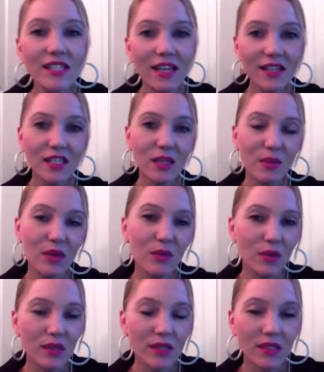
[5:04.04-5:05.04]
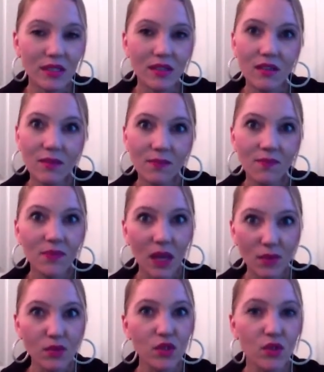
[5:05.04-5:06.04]
said to me was,
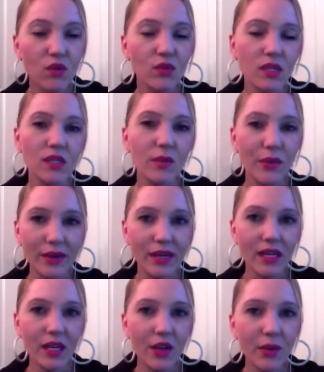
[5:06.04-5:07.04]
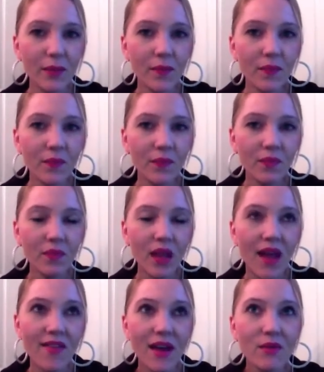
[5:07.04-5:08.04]
"I'm so disappointed in you."
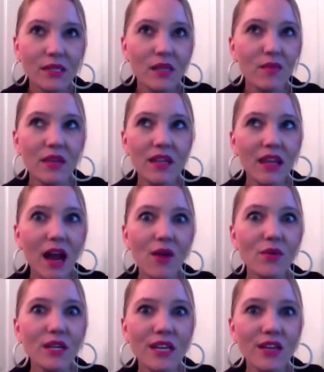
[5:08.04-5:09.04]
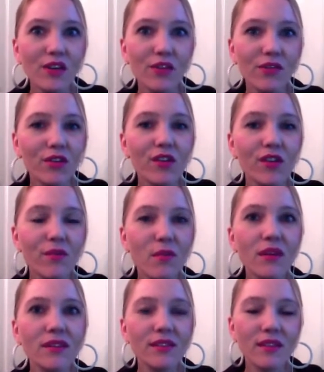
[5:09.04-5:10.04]
And that was something that I would hear for
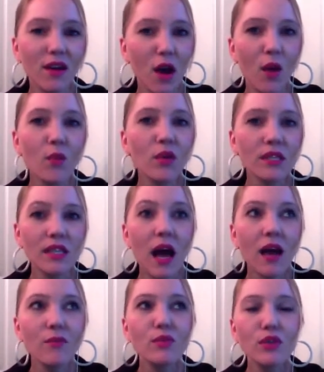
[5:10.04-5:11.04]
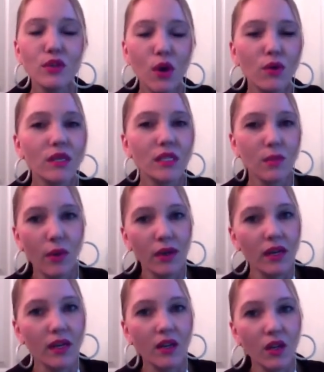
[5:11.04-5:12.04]
months to come was, "I'm so
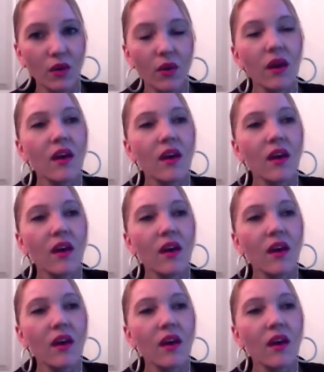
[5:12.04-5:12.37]
disappointed in you."